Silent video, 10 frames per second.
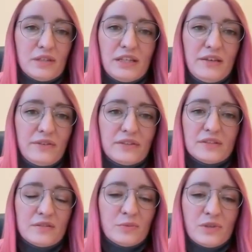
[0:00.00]
leave
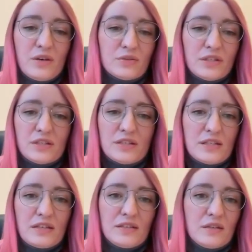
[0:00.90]
it without
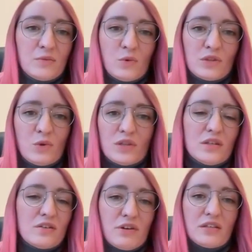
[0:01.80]
understanding what
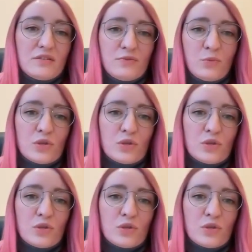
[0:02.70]
the creative